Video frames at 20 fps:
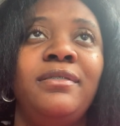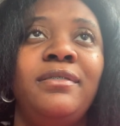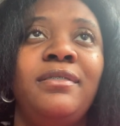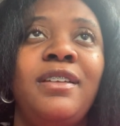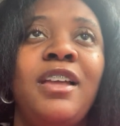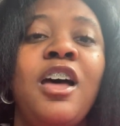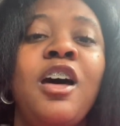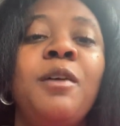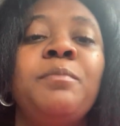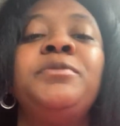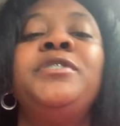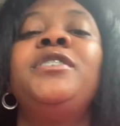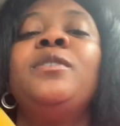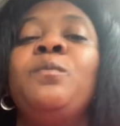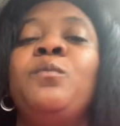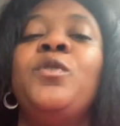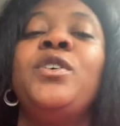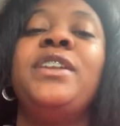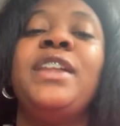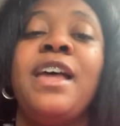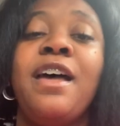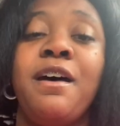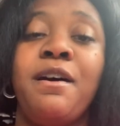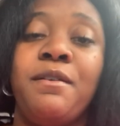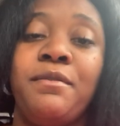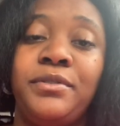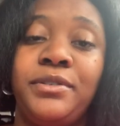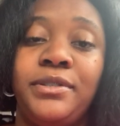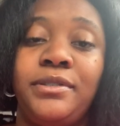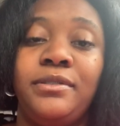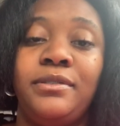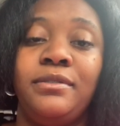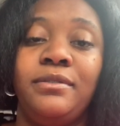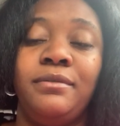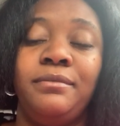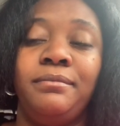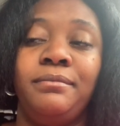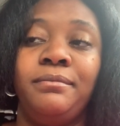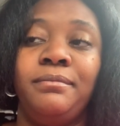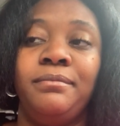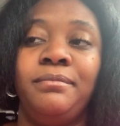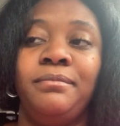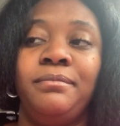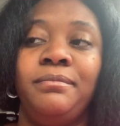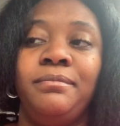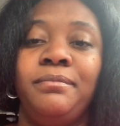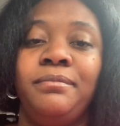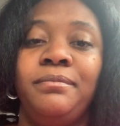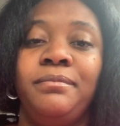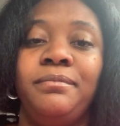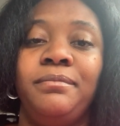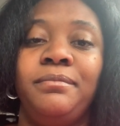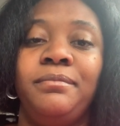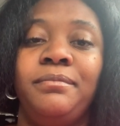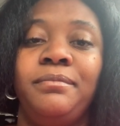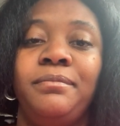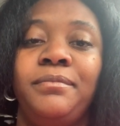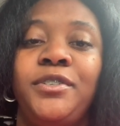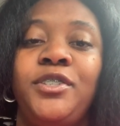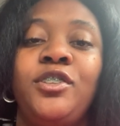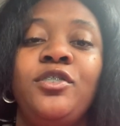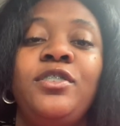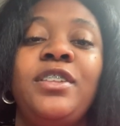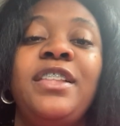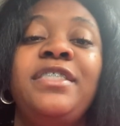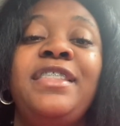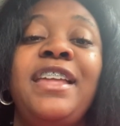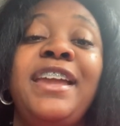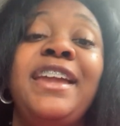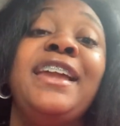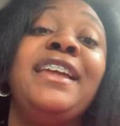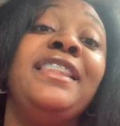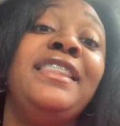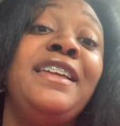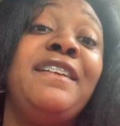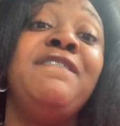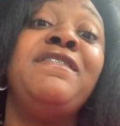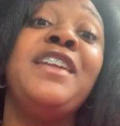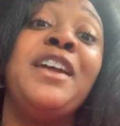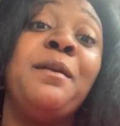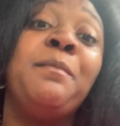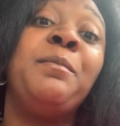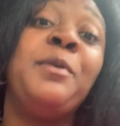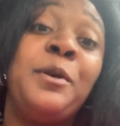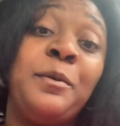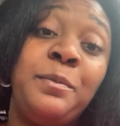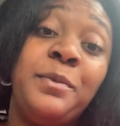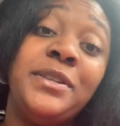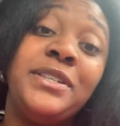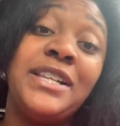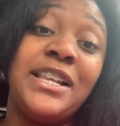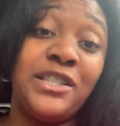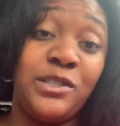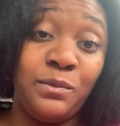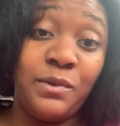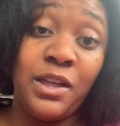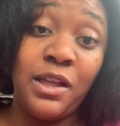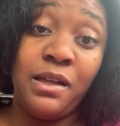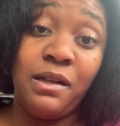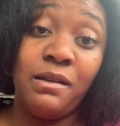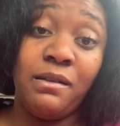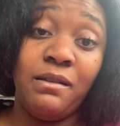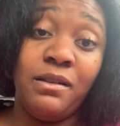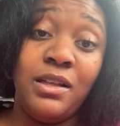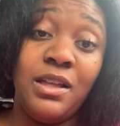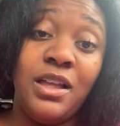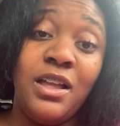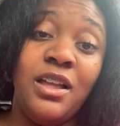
help someone else so that they can live their purpose as well.